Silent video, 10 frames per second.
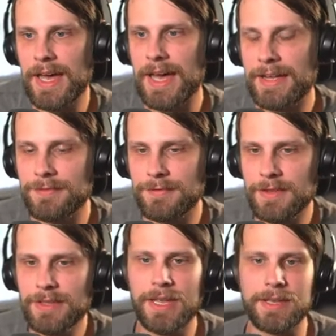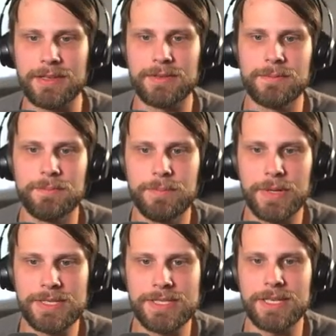I feel like
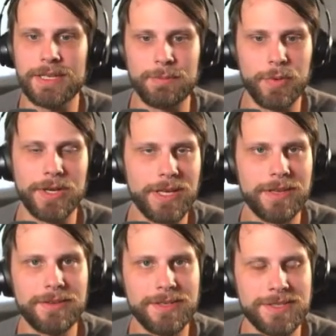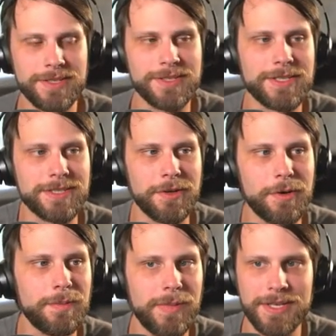basing in one color is just so
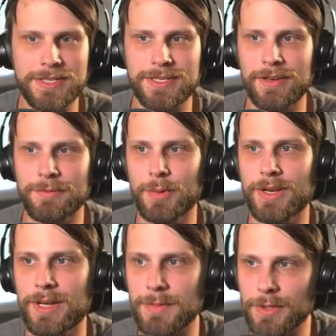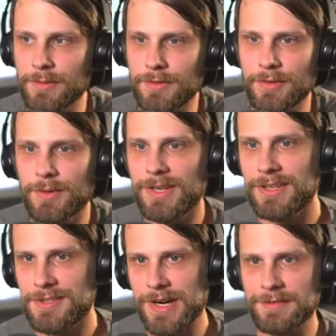much of what I'm used to in
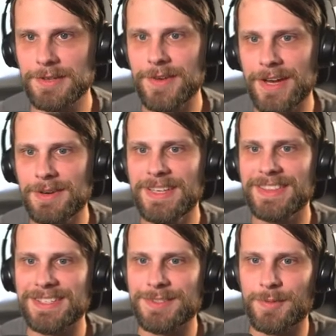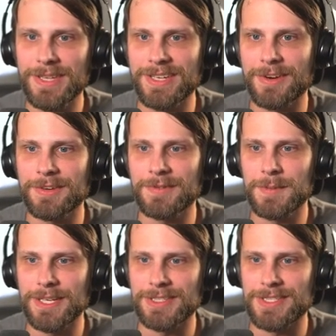a draft environment that it's really hard for
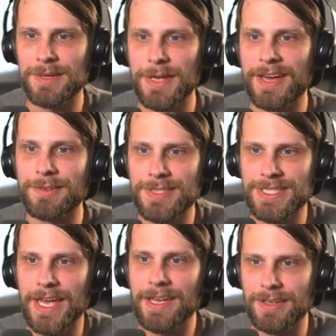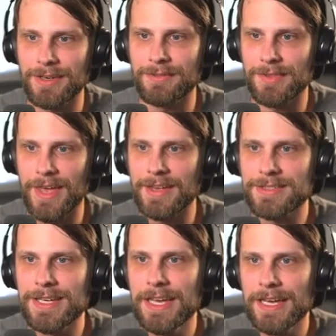me to jump outside of
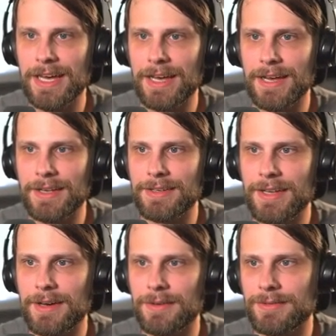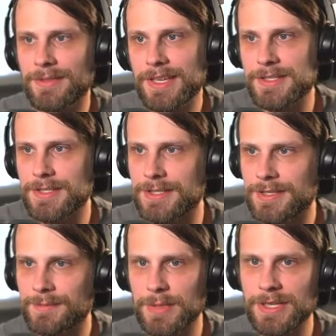that. Now, that's just
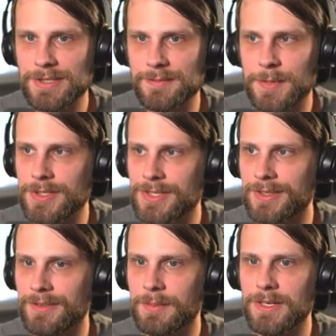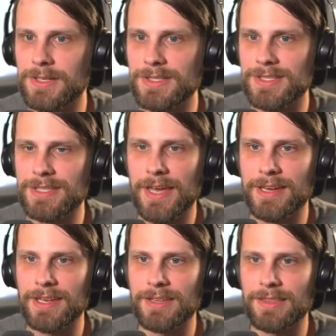because of personal experience and that
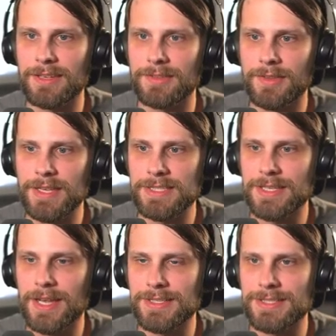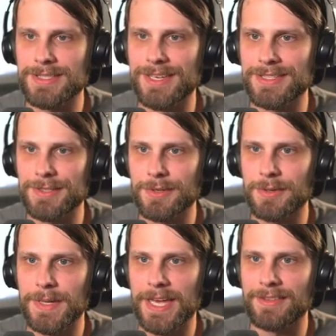kind of thing, so that's not to say it's good or
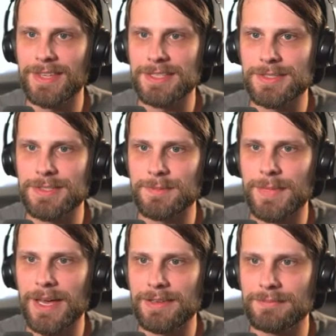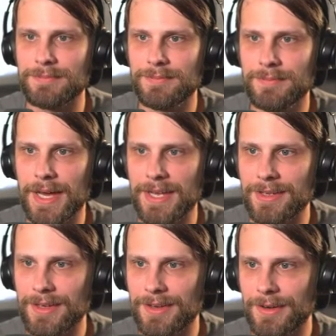bad. That's just my
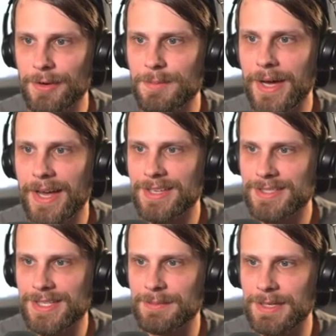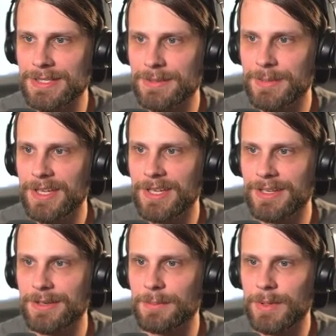own bias coming into play
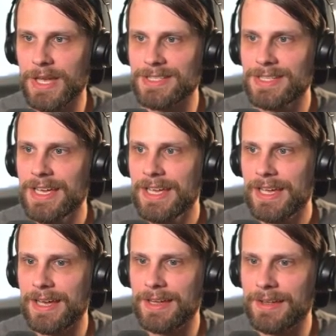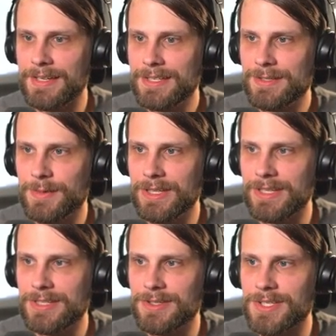here, but it is really
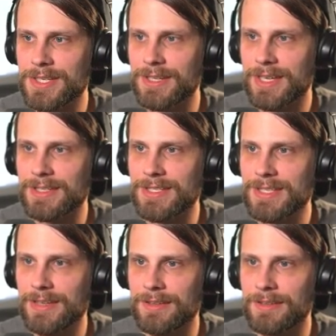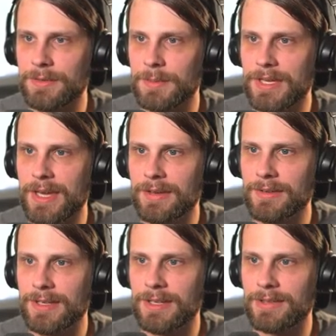interesting to kind of see how things play
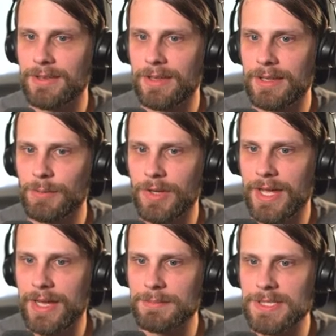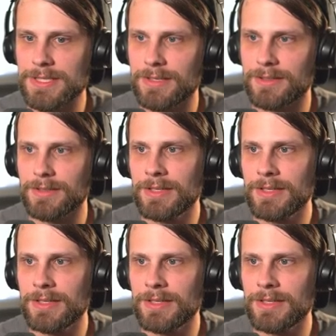out and what happens here.